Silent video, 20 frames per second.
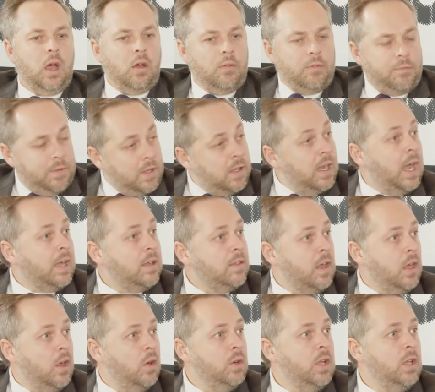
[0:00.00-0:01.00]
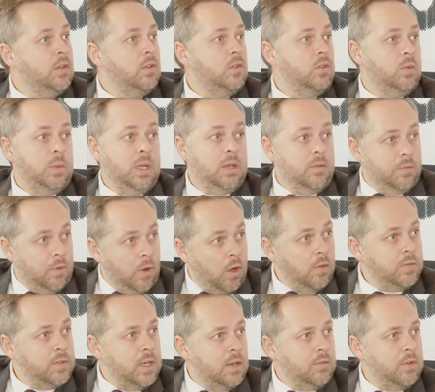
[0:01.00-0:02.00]
feel like they own it, to be
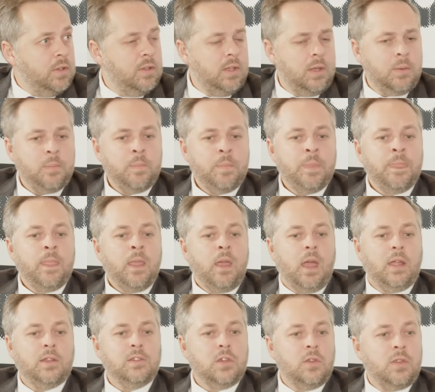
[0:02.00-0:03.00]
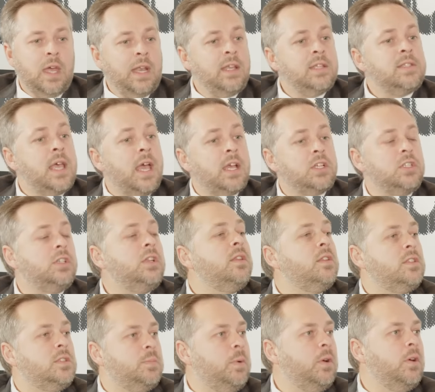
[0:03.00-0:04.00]
involved in everything. And so that is actually
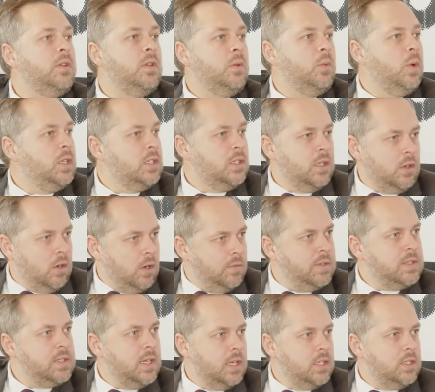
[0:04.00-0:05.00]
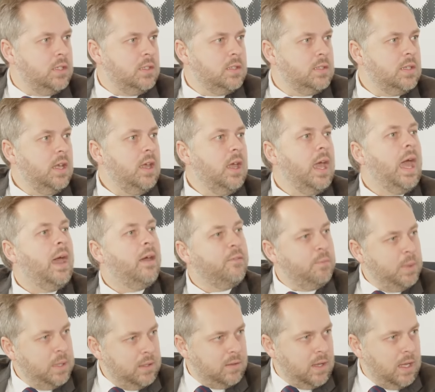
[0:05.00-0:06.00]
the spirit in which the conversations have
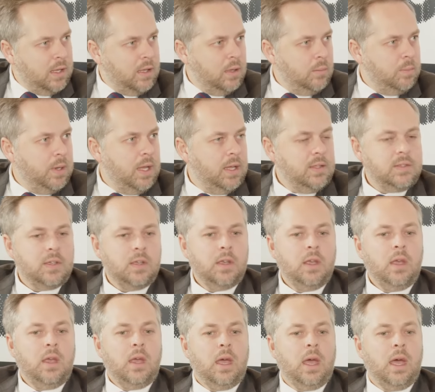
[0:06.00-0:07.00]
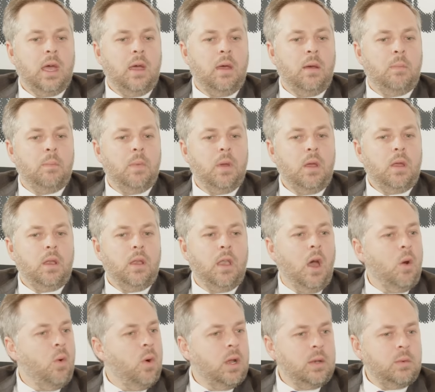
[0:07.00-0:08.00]
been taking place.
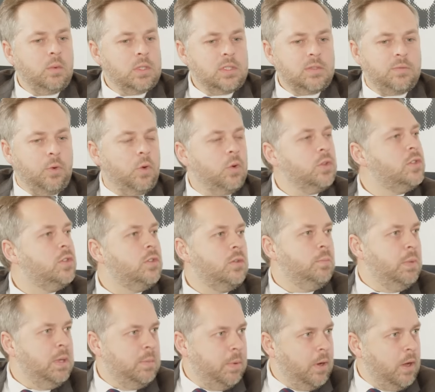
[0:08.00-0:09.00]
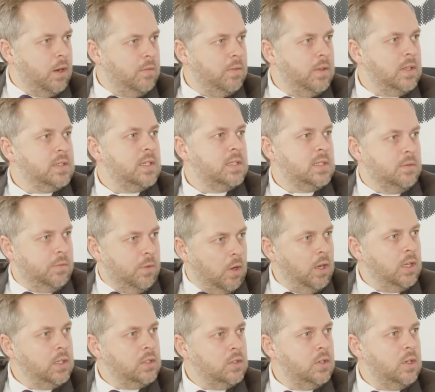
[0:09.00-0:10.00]
No one was forced to be part of this. It's a
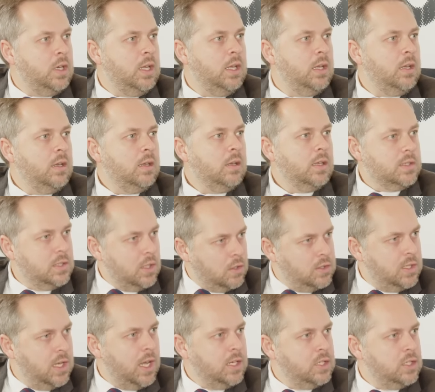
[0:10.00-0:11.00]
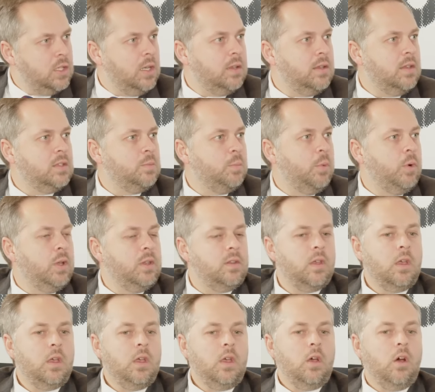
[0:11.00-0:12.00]
voluntary association at this point
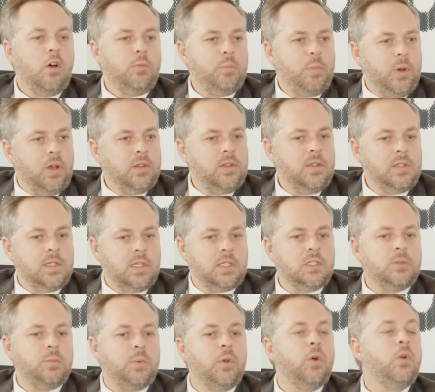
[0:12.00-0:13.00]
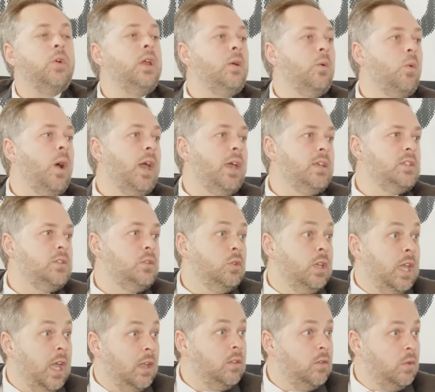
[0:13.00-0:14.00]
of parties exploring ways to
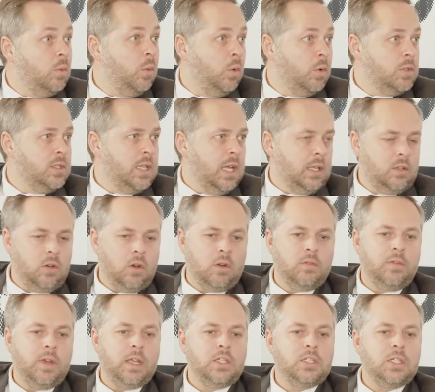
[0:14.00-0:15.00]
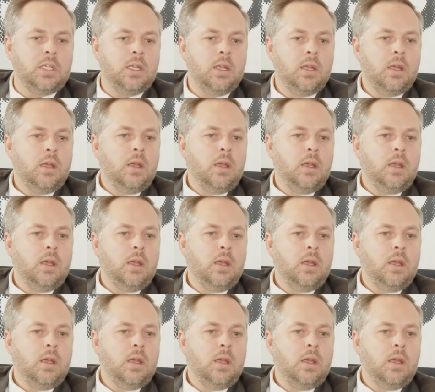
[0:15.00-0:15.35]
get towards that convention.